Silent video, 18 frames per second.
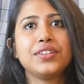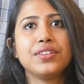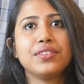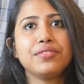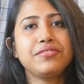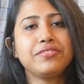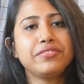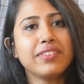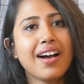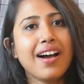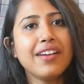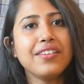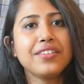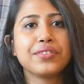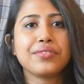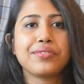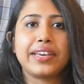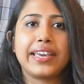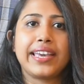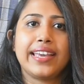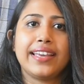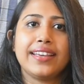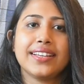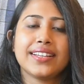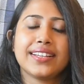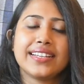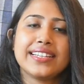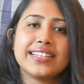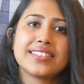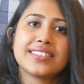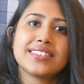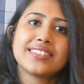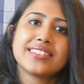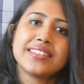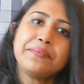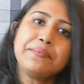far away,
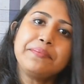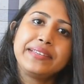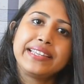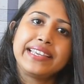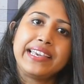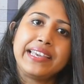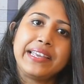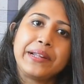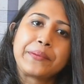simply